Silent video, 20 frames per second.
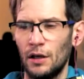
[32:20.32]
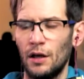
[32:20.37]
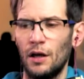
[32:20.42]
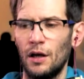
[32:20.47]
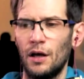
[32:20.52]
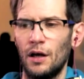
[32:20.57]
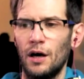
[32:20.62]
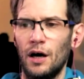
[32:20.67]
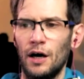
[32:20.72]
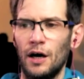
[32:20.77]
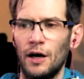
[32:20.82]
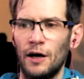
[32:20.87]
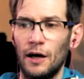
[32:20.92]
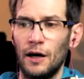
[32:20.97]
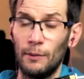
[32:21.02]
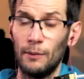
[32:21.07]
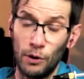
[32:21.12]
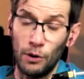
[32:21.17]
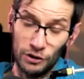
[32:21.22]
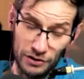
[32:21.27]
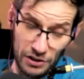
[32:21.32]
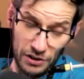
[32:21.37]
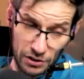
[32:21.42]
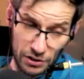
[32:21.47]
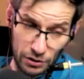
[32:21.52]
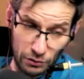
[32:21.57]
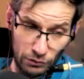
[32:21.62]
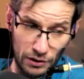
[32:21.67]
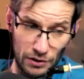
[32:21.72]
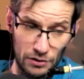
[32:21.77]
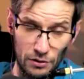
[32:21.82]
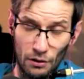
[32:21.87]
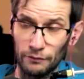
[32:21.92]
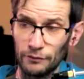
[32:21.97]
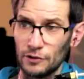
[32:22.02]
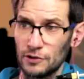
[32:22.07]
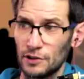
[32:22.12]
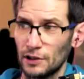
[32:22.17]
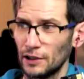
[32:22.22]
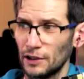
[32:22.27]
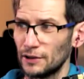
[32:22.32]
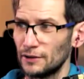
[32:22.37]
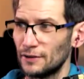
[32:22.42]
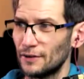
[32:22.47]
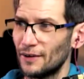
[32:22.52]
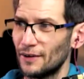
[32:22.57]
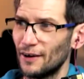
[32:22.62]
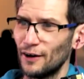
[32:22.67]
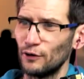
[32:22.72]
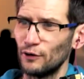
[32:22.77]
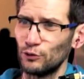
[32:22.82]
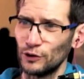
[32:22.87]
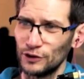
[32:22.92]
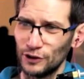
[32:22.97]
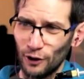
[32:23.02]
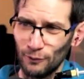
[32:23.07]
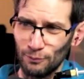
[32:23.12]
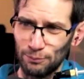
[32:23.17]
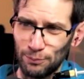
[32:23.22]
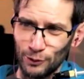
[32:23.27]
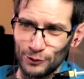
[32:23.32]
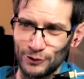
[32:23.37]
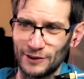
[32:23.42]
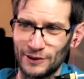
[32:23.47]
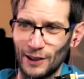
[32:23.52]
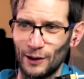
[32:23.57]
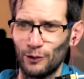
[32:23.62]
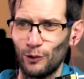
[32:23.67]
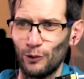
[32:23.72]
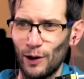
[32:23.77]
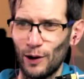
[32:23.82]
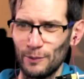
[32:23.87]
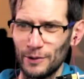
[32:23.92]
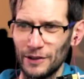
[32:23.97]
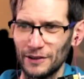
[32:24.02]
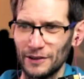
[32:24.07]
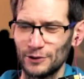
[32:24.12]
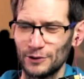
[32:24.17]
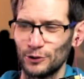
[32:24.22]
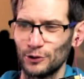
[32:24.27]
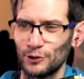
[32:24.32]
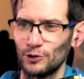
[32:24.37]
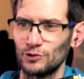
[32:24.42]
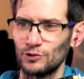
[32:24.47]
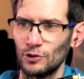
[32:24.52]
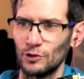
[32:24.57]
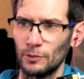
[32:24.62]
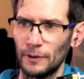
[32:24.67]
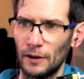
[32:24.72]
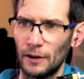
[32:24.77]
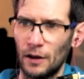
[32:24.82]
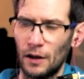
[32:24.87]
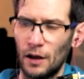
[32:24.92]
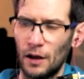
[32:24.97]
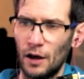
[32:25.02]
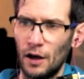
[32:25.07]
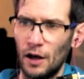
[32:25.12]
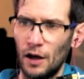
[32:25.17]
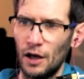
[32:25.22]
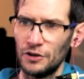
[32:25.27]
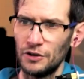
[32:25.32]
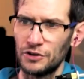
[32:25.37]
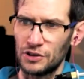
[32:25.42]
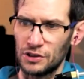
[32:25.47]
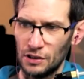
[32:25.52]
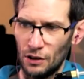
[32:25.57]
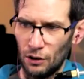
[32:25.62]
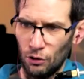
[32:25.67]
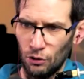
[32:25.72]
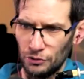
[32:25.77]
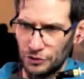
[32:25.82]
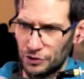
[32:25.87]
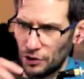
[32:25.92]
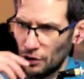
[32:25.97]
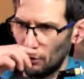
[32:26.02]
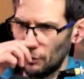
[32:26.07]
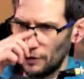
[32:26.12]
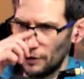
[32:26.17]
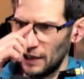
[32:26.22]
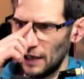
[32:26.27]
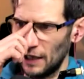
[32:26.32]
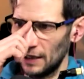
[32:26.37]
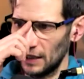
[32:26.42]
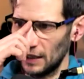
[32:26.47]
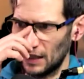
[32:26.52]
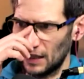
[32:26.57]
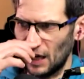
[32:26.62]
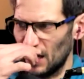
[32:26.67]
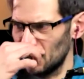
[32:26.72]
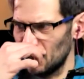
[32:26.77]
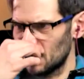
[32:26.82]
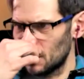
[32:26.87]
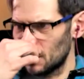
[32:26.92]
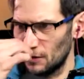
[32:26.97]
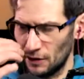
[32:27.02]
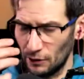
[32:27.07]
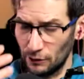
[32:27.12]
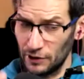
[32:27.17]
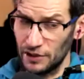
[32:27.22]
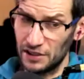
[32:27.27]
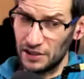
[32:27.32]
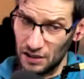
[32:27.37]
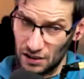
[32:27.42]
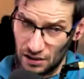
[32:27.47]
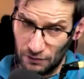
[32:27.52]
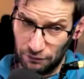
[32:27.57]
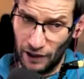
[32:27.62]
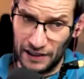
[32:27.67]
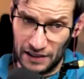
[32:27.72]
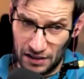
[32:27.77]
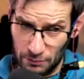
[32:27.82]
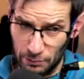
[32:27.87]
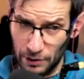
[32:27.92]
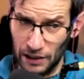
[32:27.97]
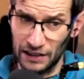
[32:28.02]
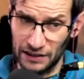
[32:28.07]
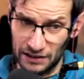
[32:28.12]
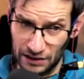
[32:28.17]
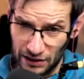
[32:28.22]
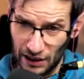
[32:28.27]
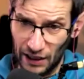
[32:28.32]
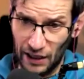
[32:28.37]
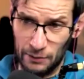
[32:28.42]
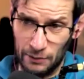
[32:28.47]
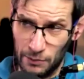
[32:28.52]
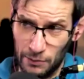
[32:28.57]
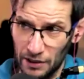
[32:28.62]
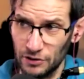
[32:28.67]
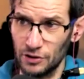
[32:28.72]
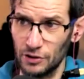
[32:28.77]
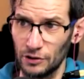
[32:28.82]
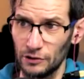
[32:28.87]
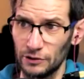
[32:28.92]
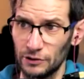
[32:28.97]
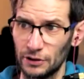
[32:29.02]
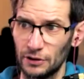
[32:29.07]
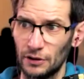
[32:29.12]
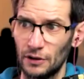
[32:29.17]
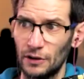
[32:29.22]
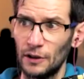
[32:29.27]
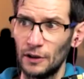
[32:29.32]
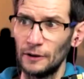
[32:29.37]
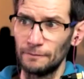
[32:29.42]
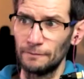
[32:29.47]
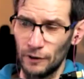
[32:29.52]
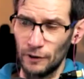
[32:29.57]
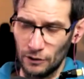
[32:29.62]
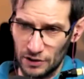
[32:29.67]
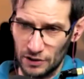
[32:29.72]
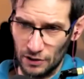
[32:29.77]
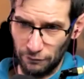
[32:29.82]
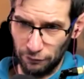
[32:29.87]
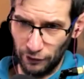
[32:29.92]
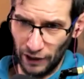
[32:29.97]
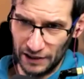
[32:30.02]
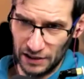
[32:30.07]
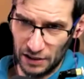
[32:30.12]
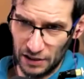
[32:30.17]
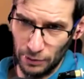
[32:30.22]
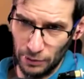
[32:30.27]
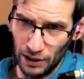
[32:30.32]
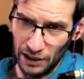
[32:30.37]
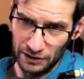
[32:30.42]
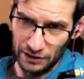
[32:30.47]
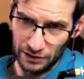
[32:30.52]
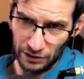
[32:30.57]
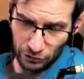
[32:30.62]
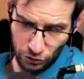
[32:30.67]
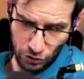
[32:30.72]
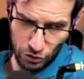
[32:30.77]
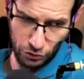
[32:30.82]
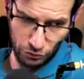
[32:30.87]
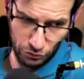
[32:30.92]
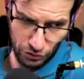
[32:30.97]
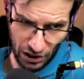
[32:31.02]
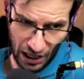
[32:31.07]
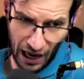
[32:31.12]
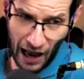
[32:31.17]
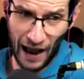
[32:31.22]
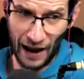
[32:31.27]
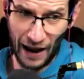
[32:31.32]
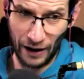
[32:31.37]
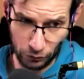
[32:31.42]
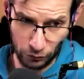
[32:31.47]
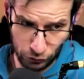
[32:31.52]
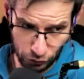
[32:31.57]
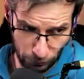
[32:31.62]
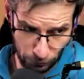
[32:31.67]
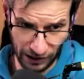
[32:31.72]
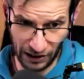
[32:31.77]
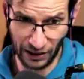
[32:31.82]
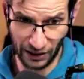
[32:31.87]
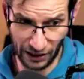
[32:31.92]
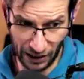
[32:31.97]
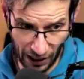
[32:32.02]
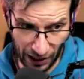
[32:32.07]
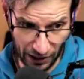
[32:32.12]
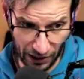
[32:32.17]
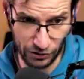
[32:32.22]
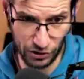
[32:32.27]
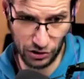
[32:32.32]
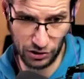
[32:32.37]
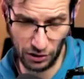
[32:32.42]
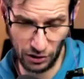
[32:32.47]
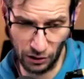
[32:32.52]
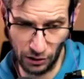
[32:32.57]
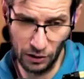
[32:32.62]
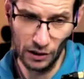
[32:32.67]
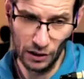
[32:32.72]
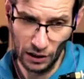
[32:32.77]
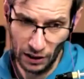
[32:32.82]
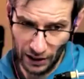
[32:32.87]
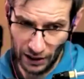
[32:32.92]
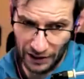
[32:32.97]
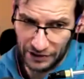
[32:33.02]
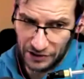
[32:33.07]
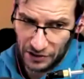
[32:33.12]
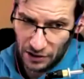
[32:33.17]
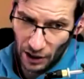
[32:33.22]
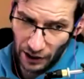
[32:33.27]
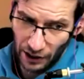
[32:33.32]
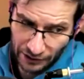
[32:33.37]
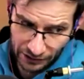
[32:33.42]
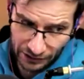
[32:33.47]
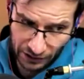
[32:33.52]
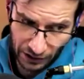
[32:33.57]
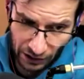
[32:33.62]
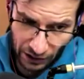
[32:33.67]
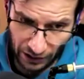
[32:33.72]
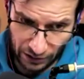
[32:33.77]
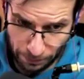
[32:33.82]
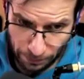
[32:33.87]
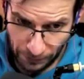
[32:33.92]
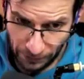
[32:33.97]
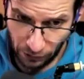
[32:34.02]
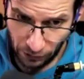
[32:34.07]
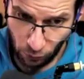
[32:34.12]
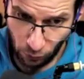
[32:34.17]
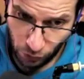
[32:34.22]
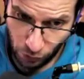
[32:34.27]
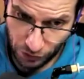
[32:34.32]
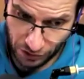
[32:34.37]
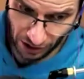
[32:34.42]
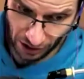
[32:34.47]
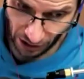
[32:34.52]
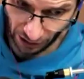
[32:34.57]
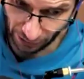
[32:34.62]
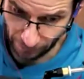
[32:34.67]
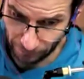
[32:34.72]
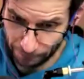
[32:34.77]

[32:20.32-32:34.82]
among the students, obviously. We don't post our webinars to YouTube. So in any case, there is this flexibility that I mentioned. There is a flexibility to choose how to be engaged, as Peter was saying.